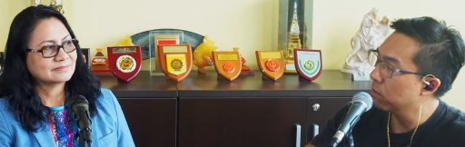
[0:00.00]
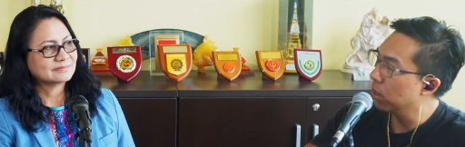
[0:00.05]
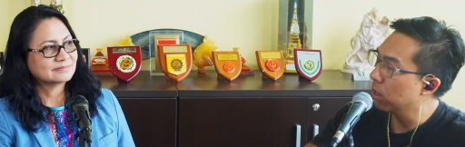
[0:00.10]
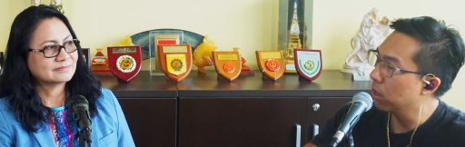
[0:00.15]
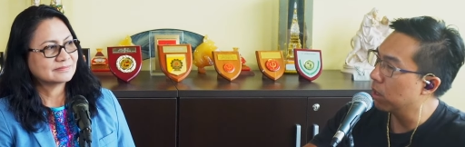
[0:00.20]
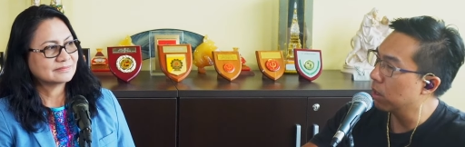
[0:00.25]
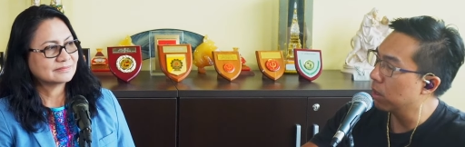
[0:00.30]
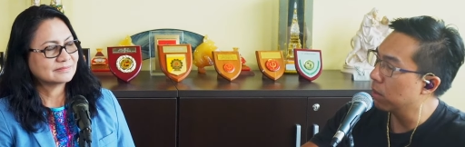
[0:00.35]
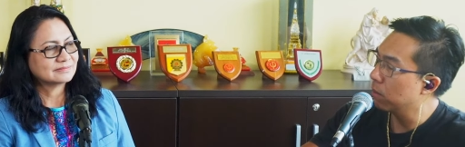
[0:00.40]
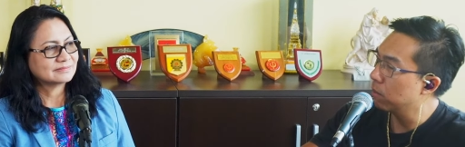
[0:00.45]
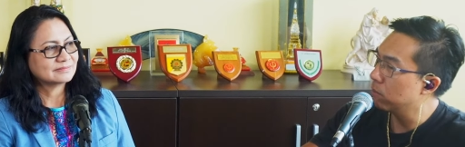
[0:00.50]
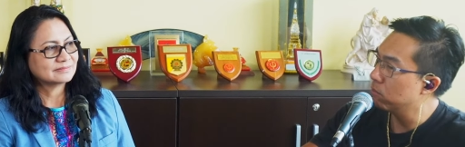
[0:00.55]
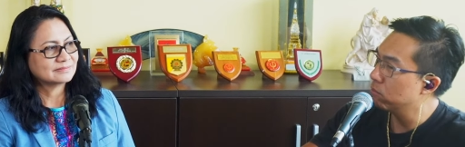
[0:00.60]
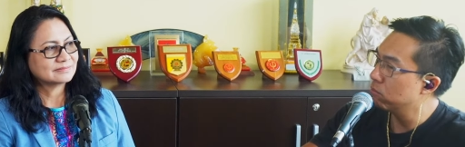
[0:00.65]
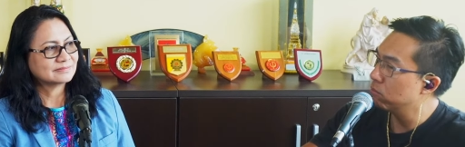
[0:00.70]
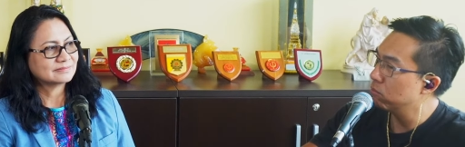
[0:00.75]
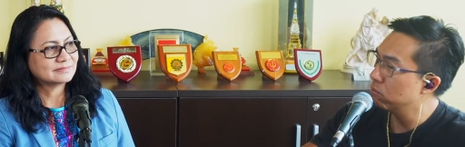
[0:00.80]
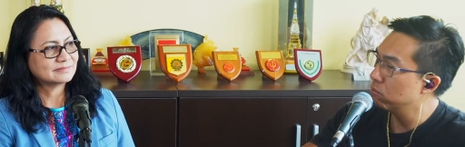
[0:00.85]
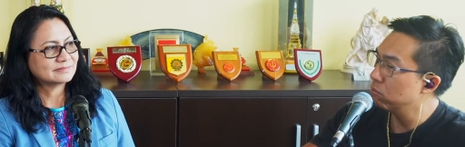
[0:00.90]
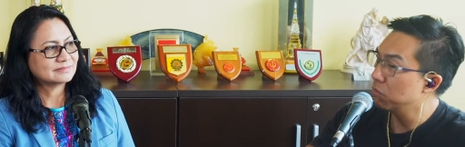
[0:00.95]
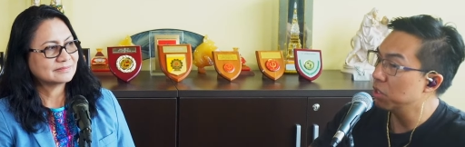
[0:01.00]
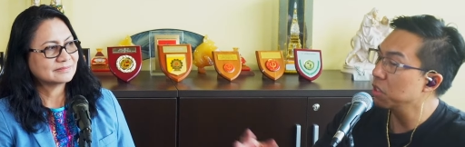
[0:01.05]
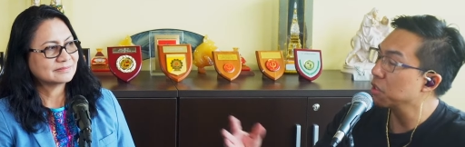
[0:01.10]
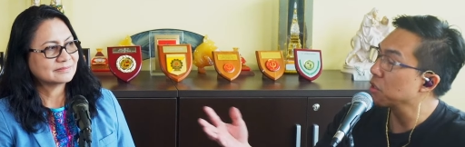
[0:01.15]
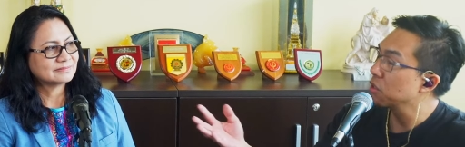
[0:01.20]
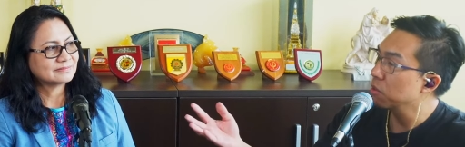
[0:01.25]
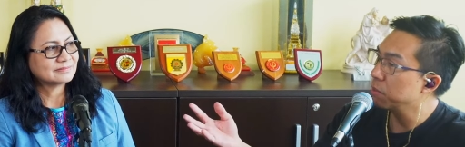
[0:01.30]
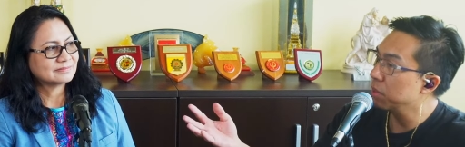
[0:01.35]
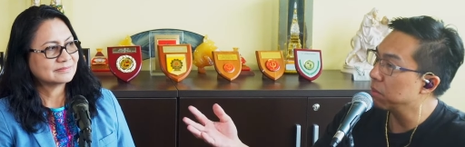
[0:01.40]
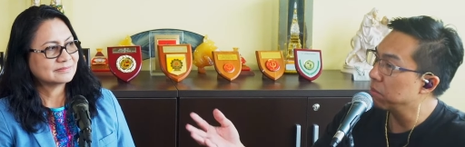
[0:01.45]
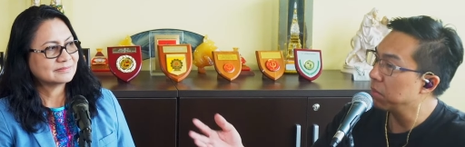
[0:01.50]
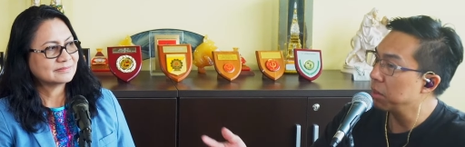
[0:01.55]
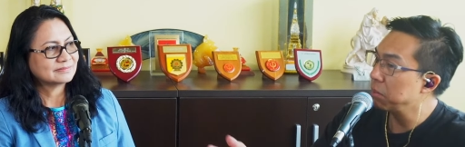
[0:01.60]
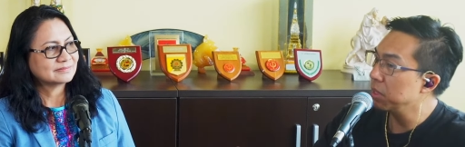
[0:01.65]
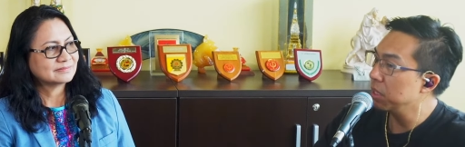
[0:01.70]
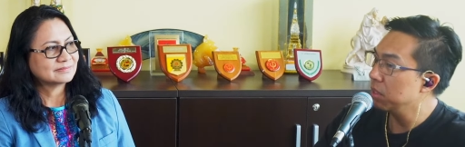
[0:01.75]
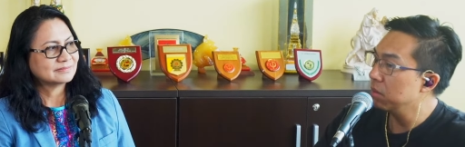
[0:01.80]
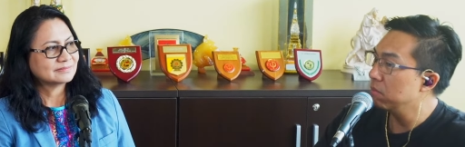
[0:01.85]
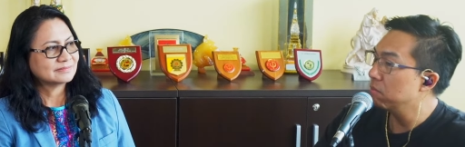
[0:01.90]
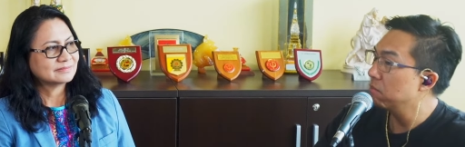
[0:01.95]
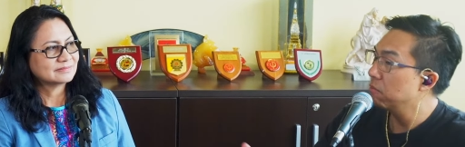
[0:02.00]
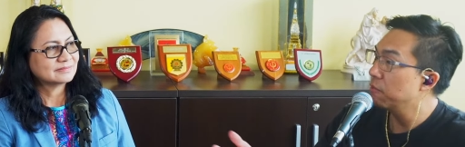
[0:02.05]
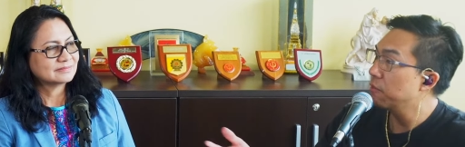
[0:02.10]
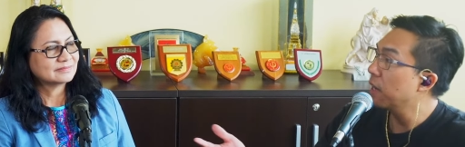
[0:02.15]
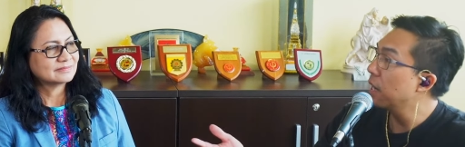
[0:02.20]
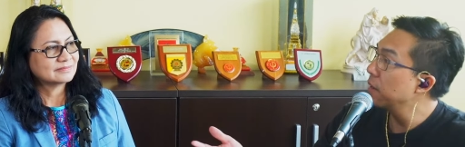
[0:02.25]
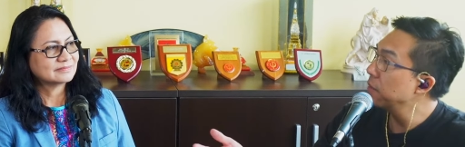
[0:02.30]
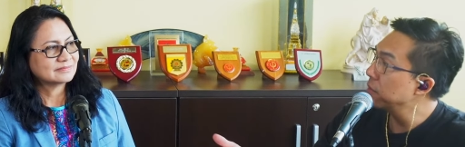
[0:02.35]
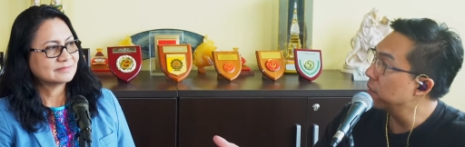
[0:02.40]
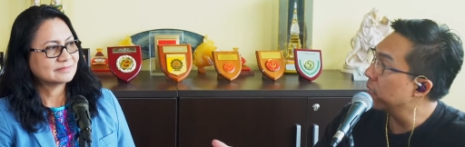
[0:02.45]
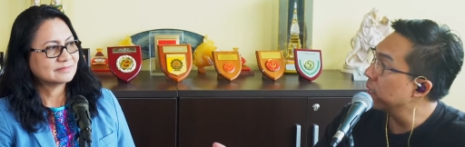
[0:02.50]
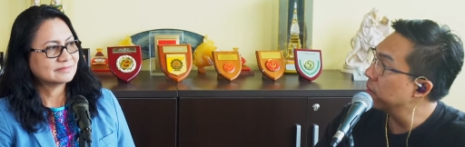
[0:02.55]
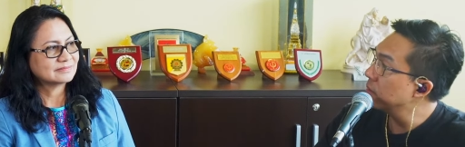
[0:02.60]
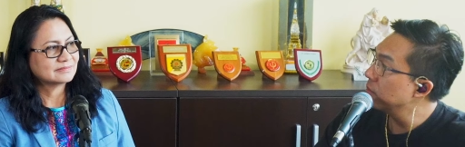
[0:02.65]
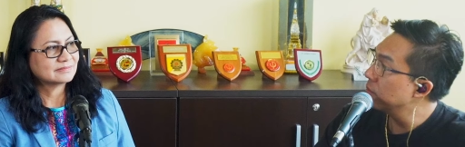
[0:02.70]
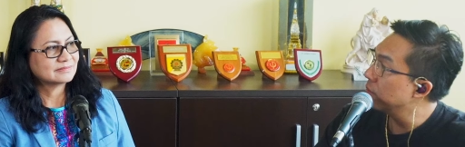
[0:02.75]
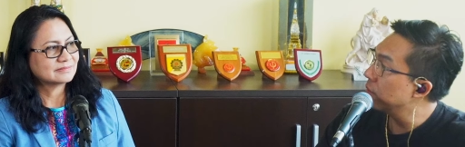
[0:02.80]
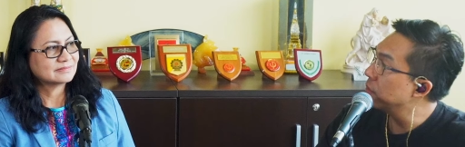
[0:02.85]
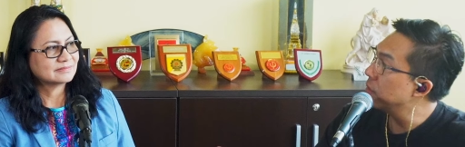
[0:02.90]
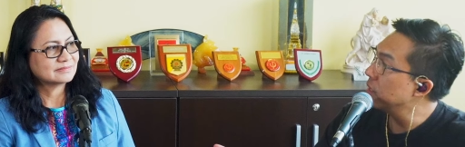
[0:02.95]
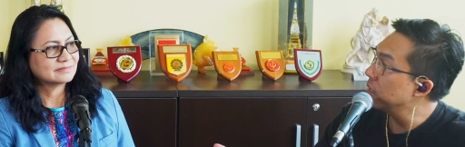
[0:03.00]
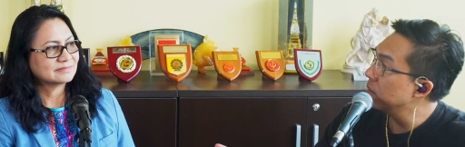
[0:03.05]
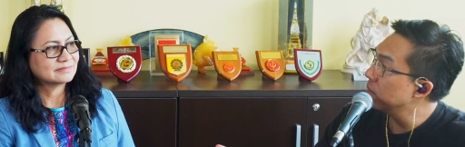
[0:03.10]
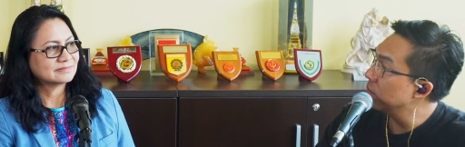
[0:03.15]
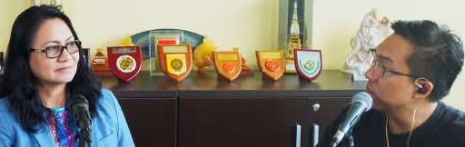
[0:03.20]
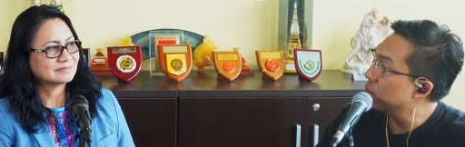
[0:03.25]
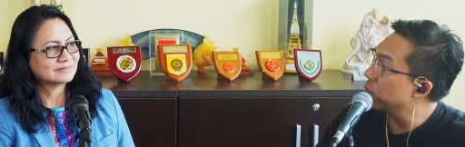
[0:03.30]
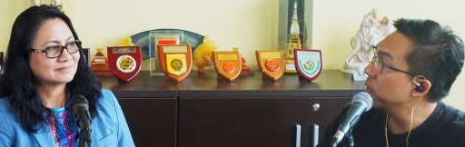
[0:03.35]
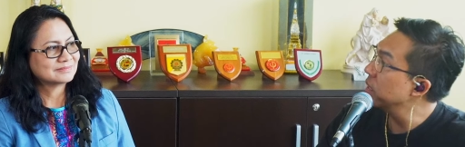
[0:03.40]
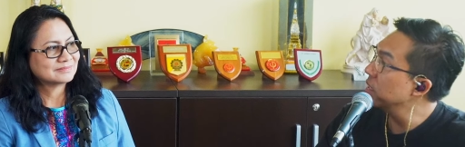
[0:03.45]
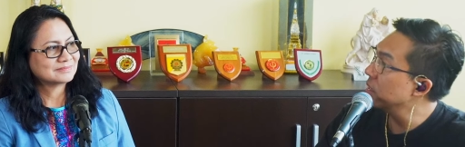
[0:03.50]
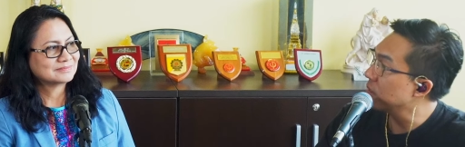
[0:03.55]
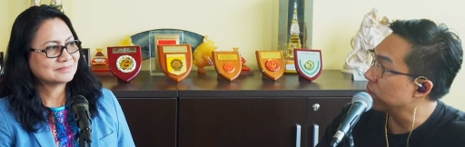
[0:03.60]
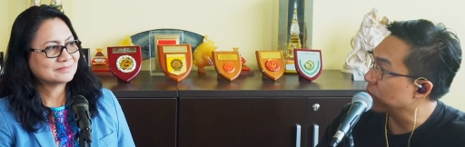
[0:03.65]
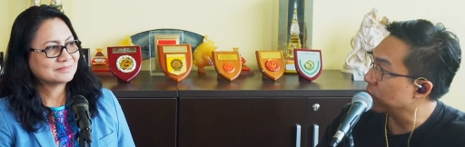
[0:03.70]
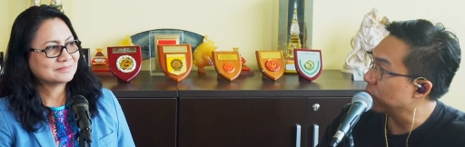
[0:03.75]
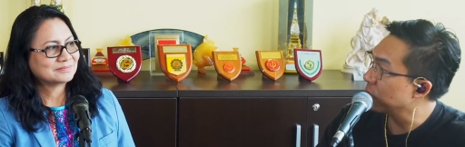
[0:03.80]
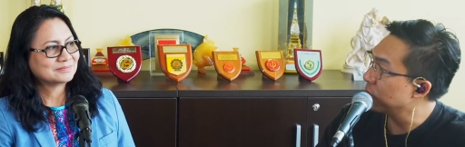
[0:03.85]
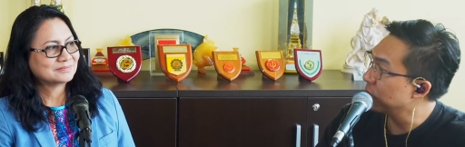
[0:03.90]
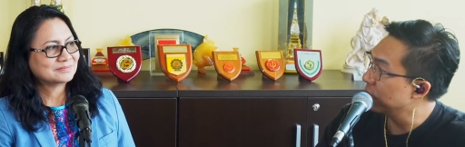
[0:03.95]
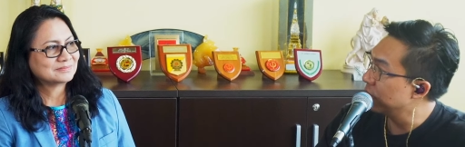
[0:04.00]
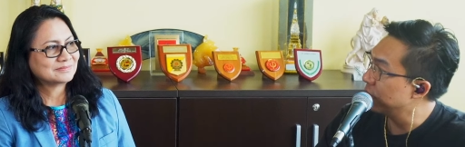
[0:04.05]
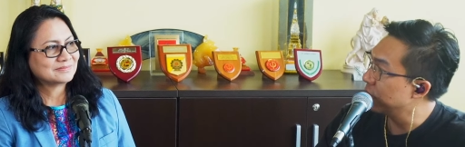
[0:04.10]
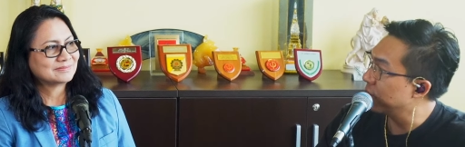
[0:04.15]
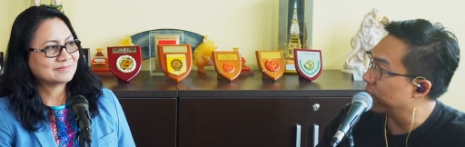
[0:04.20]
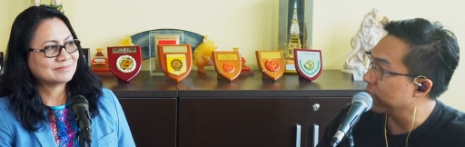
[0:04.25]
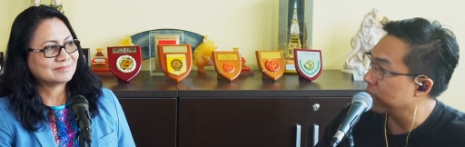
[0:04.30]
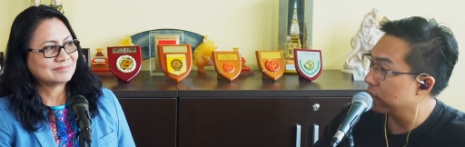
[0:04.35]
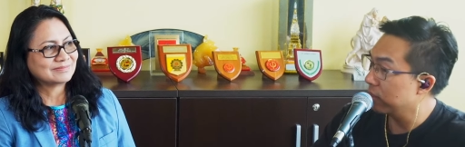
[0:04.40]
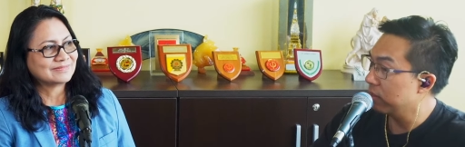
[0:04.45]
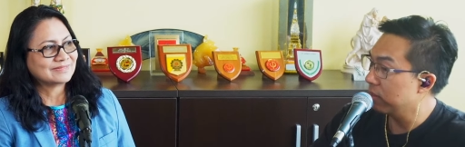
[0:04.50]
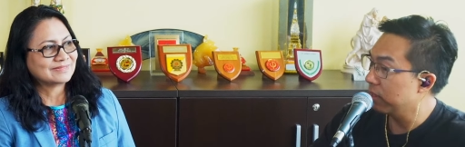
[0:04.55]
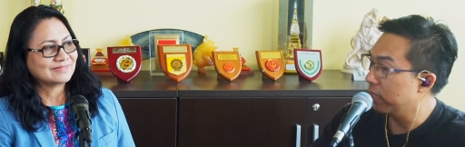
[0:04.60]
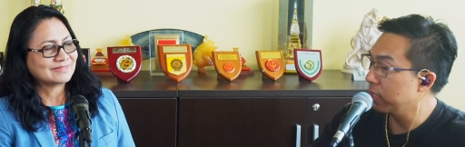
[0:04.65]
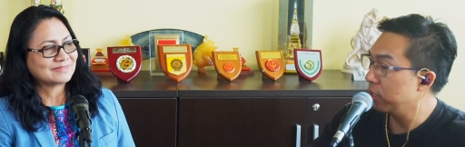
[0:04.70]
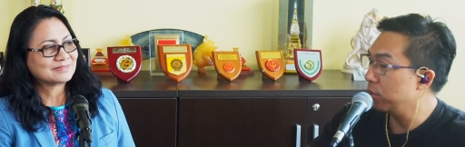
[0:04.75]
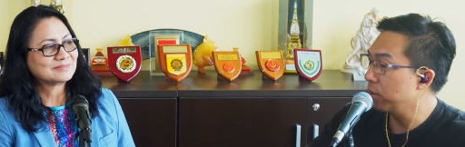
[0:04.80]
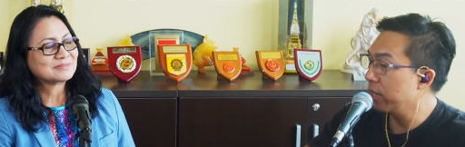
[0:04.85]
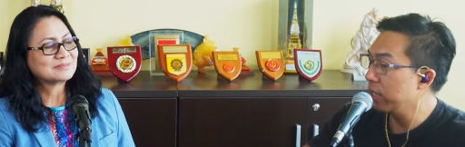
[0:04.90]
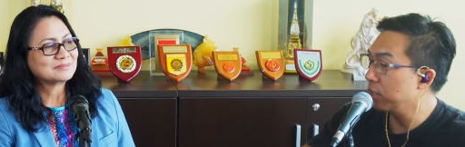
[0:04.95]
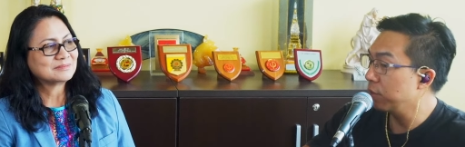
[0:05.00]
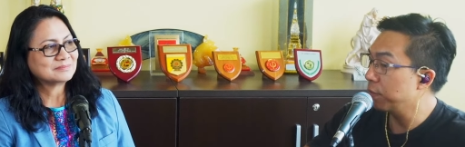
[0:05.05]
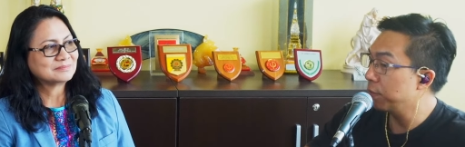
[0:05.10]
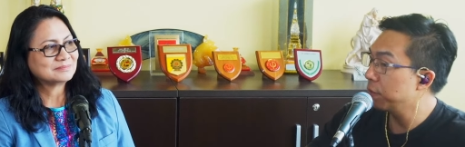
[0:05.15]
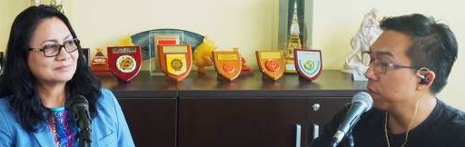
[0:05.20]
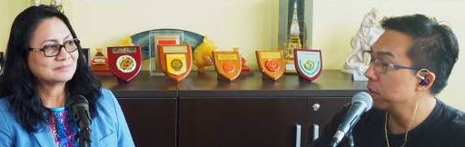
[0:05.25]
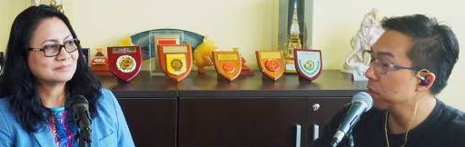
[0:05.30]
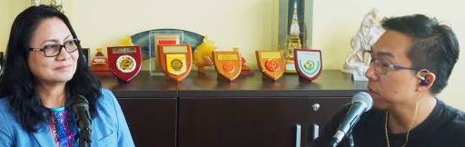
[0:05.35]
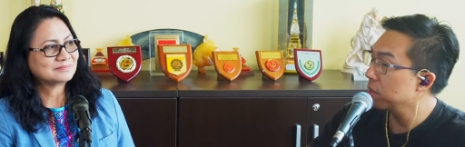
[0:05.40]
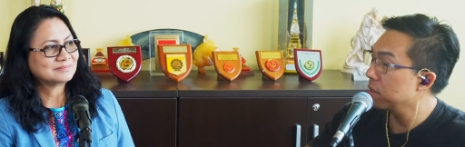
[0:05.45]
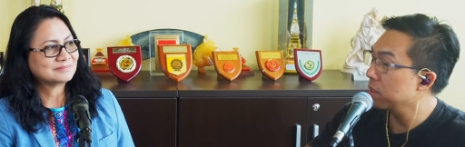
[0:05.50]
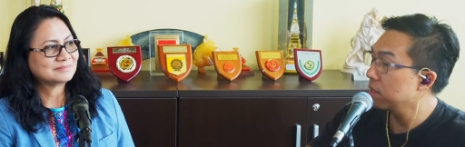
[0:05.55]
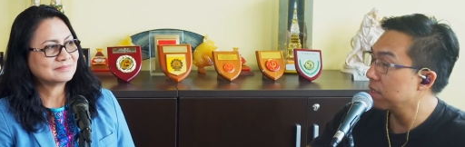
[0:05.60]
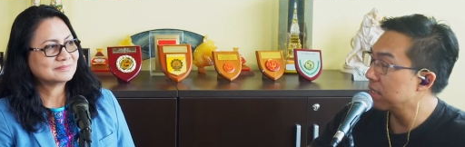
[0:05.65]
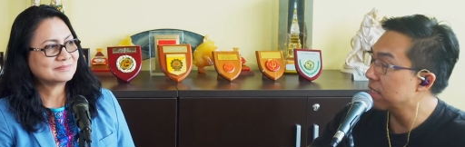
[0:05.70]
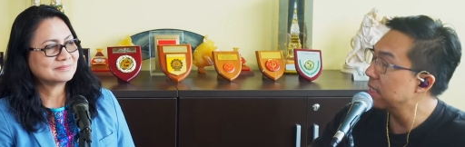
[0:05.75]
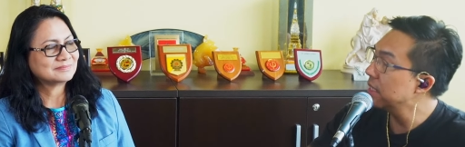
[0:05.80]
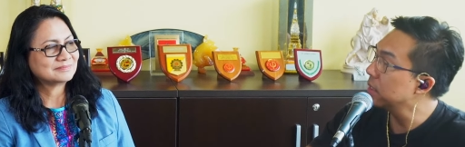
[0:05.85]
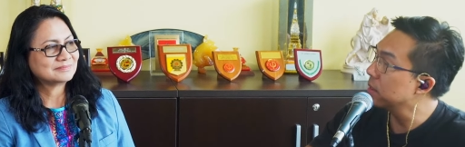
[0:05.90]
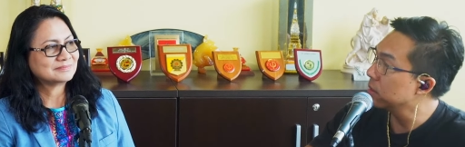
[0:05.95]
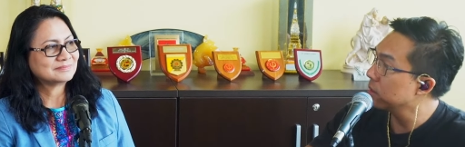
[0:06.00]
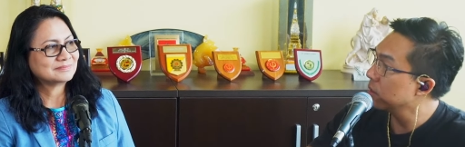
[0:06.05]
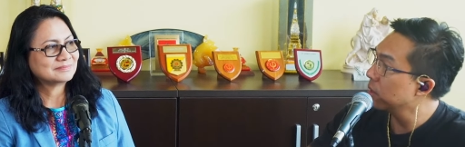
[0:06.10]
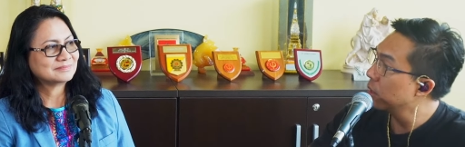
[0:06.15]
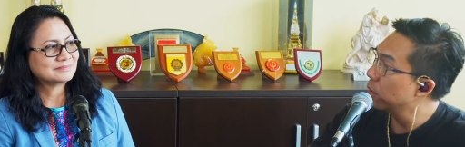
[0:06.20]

Speaker 1: um, this could have been maybe 5, 10, 15, 20 years ago, in fact, that you had your first stint